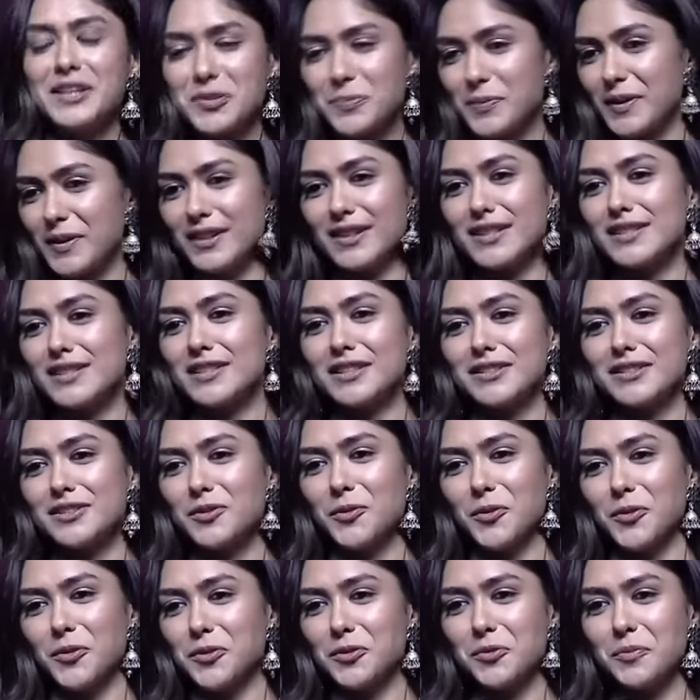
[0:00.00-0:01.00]
experience it's
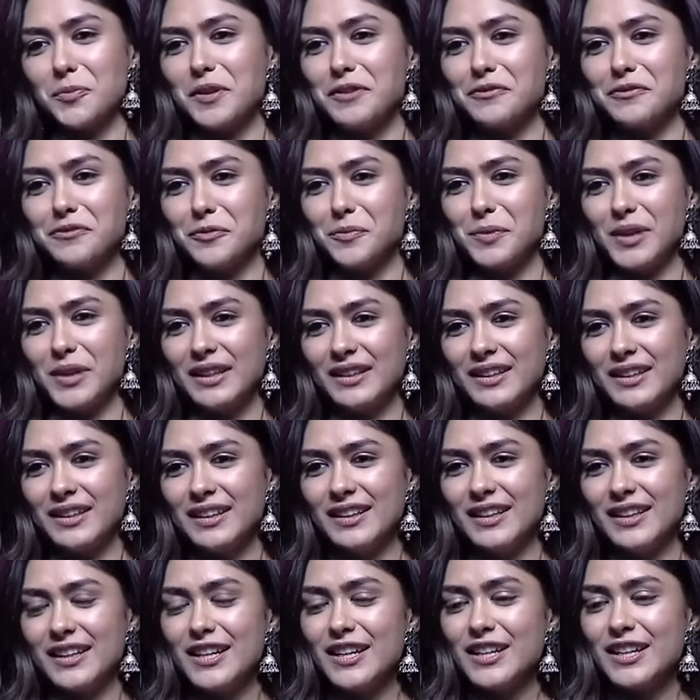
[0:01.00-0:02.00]
going to be for me.
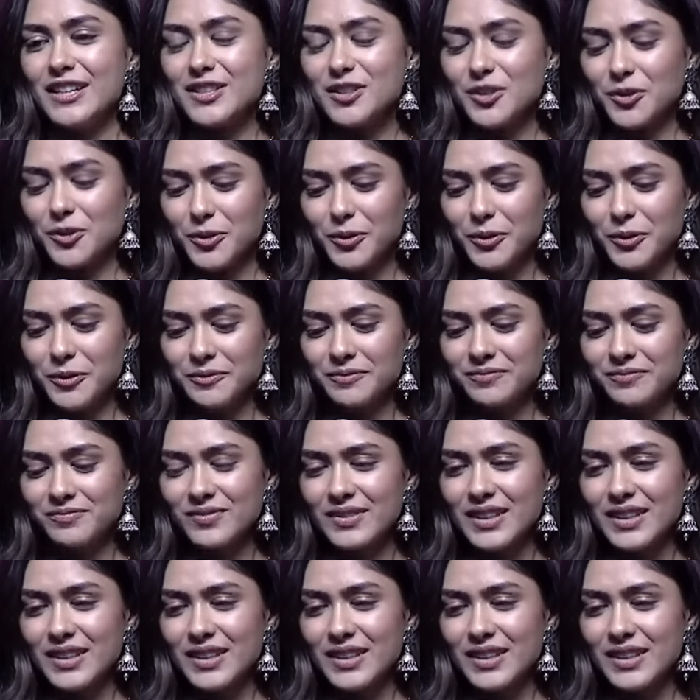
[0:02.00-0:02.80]
So